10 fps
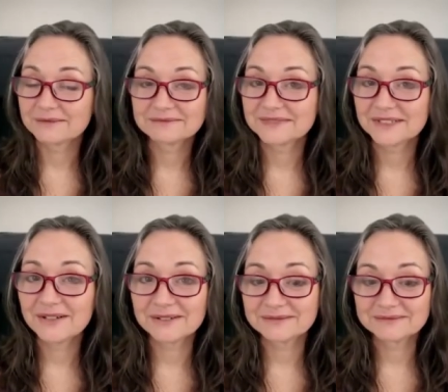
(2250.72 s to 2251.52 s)

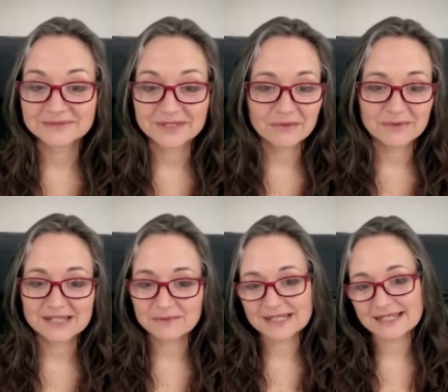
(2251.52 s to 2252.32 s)

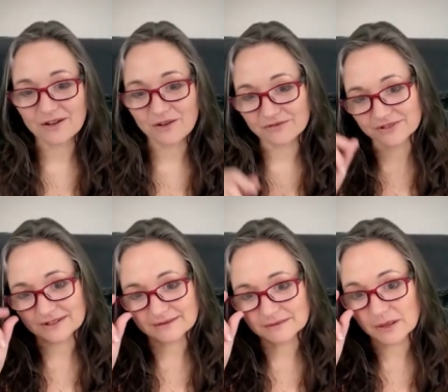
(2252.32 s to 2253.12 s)
we see it
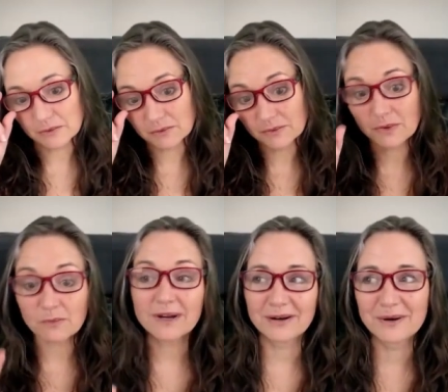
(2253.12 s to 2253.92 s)
often. Well, when
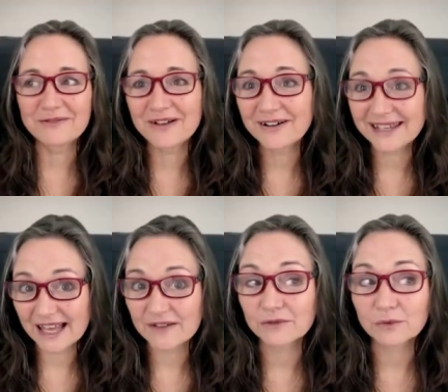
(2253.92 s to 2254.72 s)
we're very
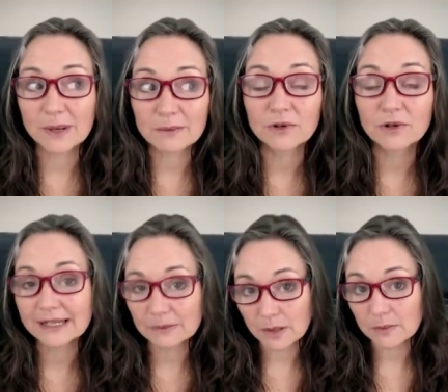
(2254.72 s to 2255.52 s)
careful when
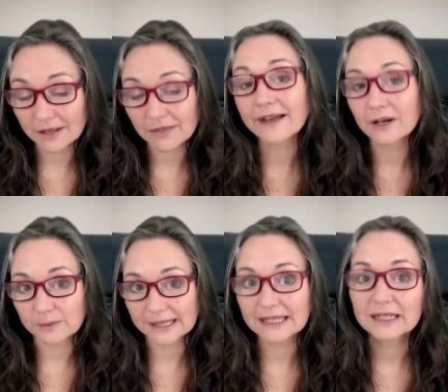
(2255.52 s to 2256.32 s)
we're in
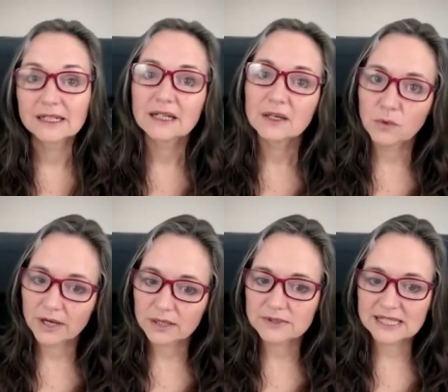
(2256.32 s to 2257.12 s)
therapy,
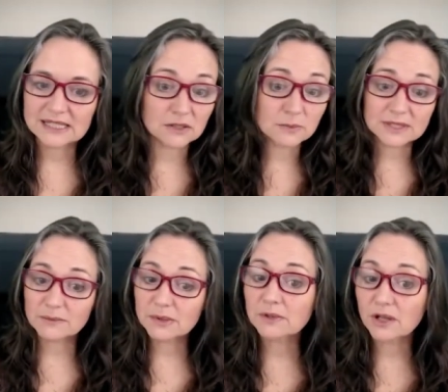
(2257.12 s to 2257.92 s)
working with systems, but
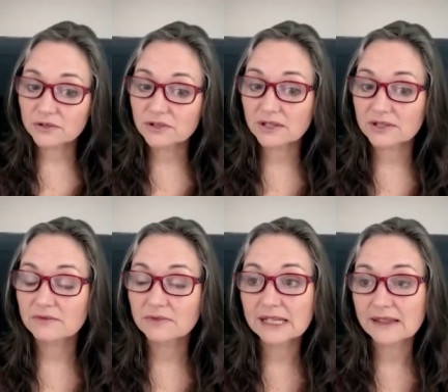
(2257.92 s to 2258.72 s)
some people are just
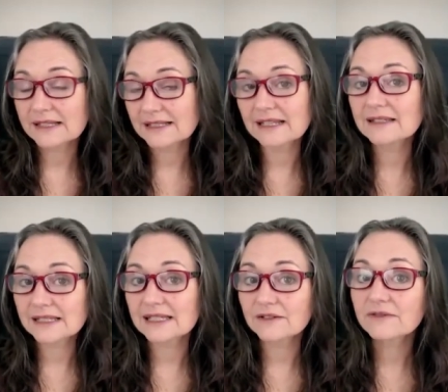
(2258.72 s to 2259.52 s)
really that
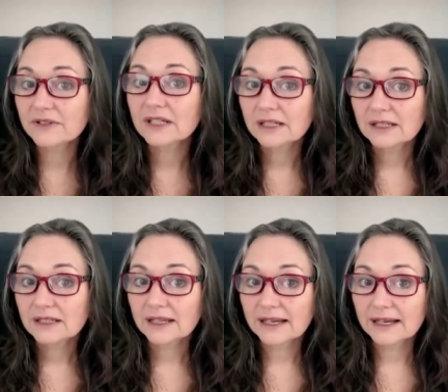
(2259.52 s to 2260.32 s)
sensitive.
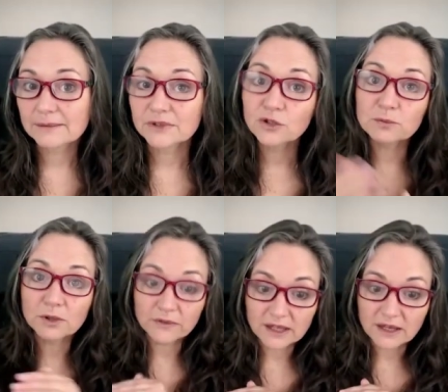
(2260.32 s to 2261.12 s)
You'd be
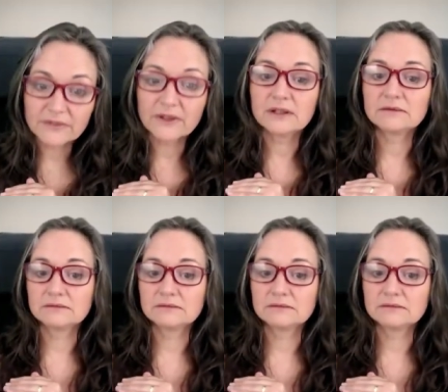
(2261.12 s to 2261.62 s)
on the other